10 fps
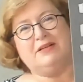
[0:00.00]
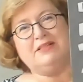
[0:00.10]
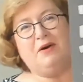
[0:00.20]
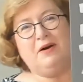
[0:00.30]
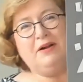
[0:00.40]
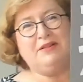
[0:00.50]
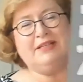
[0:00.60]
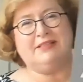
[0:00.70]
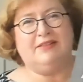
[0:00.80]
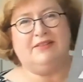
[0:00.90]
all
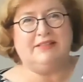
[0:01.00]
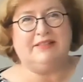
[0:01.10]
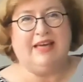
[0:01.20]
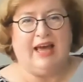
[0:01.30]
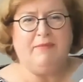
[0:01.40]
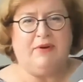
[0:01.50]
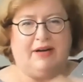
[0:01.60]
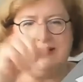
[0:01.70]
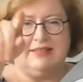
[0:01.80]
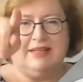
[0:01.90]
these
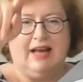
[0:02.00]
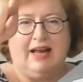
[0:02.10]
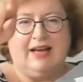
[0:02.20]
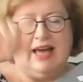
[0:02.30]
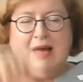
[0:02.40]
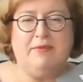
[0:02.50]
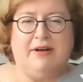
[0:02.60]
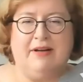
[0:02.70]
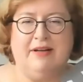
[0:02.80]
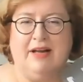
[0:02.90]
cameras, a
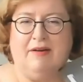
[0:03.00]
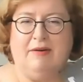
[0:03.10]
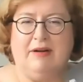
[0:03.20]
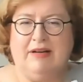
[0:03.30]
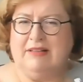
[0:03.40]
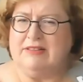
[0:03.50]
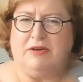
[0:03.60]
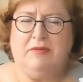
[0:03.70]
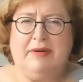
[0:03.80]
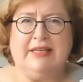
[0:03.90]
camera is
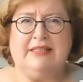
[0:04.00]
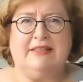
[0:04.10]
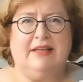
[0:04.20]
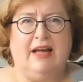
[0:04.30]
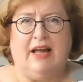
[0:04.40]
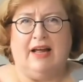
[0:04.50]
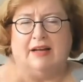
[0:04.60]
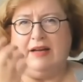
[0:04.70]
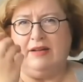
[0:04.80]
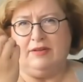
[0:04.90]
always
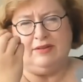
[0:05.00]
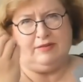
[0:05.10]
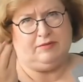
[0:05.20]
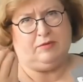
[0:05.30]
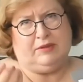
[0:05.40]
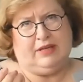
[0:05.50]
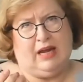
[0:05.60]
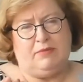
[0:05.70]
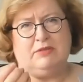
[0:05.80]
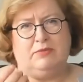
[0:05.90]
the
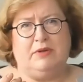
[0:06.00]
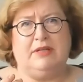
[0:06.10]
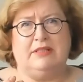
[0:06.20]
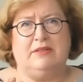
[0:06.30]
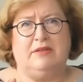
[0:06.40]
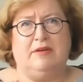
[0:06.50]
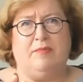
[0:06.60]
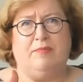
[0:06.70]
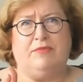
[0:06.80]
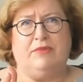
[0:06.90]
camera's work is
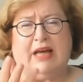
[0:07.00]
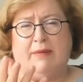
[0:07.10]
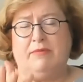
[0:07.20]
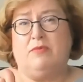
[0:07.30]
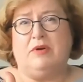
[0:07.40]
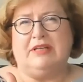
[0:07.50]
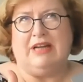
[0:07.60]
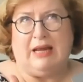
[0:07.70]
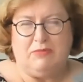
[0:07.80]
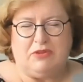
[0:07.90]

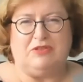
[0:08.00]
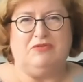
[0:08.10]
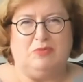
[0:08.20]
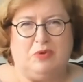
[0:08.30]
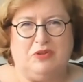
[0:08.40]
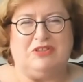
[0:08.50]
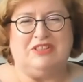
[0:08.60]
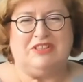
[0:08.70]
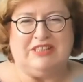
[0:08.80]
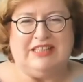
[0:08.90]
cameras won't
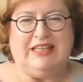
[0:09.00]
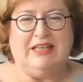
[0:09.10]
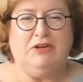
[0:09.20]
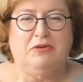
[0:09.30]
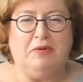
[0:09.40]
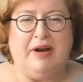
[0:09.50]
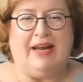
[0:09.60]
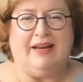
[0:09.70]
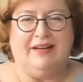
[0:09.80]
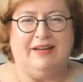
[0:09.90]
see
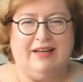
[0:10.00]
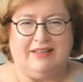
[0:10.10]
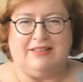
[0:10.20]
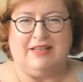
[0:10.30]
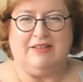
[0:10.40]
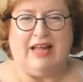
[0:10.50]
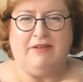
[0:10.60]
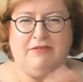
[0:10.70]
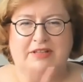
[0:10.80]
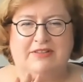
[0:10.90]
gray. Just
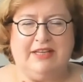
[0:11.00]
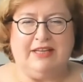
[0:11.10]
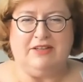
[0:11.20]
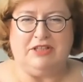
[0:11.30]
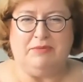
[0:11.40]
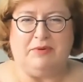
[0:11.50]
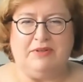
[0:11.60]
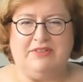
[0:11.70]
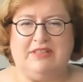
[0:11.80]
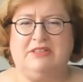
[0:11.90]
everything she wants
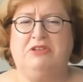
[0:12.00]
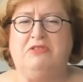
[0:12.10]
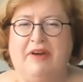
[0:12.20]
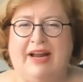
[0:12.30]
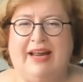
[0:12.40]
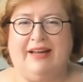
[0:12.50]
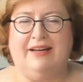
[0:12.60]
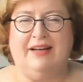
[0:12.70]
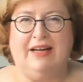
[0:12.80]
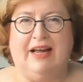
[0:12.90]
is gray,
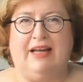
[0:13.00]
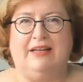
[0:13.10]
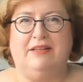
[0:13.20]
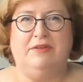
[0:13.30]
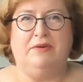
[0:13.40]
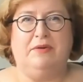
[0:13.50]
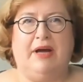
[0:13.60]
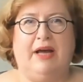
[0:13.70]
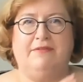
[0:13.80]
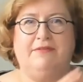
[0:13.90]
and if you
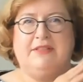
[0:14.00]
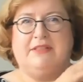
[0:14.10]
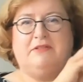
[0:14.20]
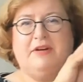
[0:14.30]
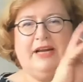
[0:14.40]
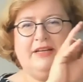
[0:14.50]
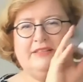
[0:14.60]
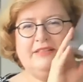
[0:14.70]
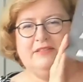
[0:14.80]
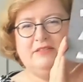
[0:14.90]
have this gray,
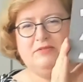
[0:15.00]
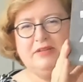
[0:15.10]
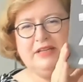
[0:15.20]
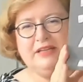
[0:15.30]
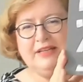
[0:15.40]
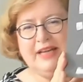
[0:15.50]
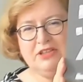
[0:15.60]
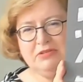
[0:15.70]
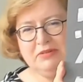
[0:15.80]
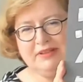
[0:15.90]
it's a real
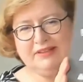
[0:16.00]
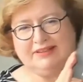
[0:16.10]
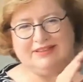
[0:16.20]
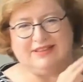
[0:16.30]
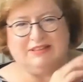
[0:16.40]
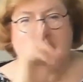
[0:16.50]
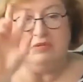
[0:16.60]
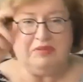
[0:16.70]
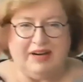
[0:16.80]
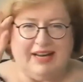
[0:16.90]
natural
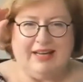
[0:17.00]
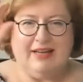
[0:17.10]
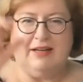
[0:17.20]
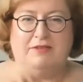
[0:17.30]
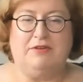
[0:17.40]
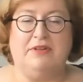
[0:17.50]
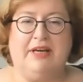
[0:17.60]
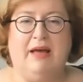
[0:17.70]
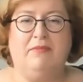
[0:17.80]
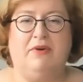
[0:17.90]
gray for the
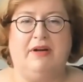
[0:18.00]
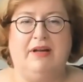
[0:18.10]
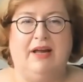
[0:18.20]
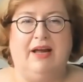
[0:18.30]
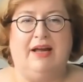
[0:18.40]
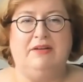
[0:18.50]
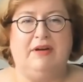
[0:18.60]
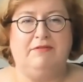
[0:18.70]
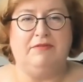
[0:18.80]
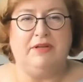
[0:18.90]
camera, and you
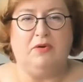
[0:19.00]
have no